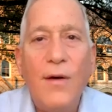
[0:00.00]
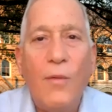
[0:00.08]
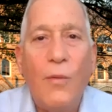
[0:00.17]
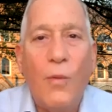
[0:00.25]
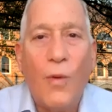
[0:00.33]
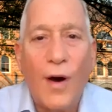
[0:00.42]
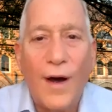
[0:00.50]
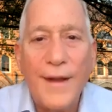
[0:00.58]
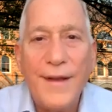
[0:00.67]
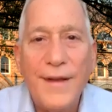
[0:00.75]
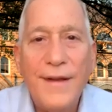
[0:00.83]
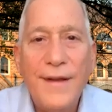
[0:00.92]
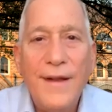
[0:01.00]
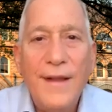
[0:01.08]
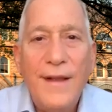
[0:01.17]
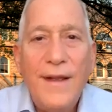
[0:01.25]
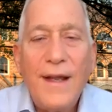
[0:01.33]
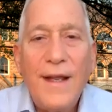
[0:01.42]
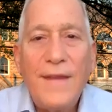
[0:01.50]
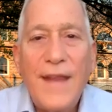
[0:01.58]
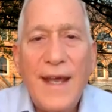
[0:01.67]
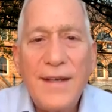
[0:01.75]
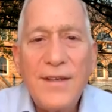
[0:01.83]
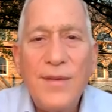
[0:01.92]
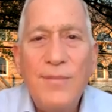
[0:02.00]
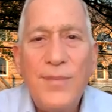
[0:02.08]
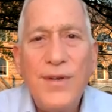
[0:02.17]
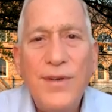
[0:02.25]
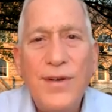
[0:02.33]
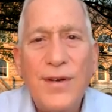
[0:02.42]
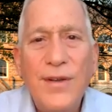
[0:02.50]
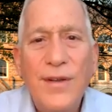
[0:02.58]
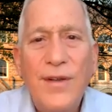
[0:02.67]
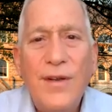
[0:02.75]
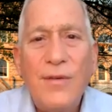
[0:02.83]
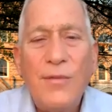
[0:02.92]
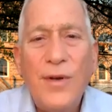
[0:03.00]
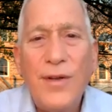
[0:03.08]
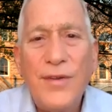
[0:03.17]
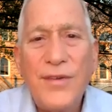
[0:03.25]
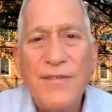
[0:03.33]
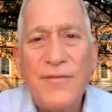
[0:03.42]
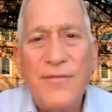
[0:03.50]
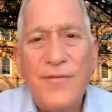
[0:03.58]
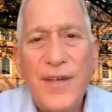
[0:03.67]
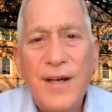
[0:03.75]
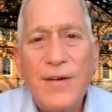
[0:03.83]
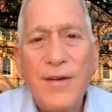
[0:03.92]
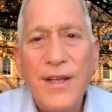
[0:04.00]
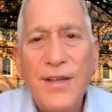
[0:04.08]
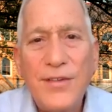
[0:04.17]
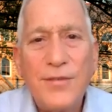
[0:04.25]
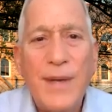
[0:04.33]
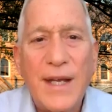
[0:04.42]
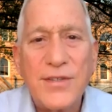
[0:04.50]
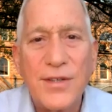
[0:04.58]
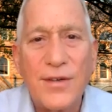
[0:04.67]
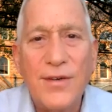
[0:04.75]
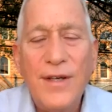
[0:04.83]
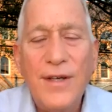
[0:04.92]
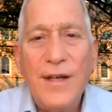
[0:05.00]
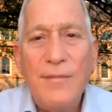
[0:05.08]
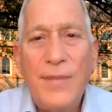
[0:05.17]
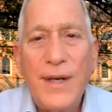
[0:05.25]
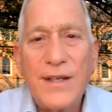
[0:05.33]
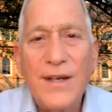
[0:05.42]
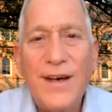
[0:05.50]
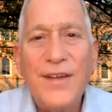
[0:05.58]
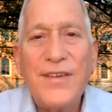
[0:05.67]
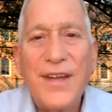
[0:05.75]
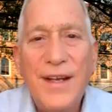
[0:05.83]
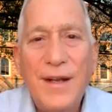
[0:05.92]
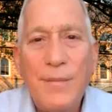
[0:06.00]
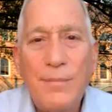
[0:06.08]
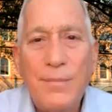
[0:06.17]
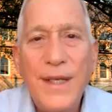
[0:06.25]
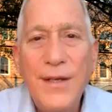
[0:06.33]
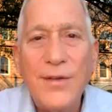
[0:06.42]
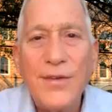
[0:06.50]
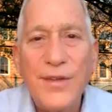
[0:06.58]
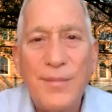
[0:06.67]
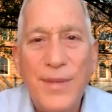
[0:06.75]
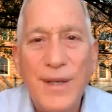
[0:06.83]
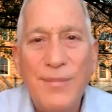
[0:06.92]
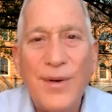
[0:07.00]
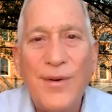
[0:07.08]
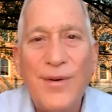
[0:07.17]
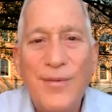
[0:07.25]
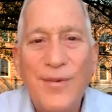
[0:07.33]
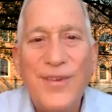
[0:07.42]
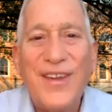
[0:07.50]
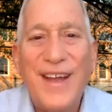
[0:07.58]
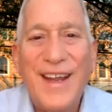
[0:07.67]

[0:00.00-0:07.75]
1. And that computer was very special because it appealed to people with a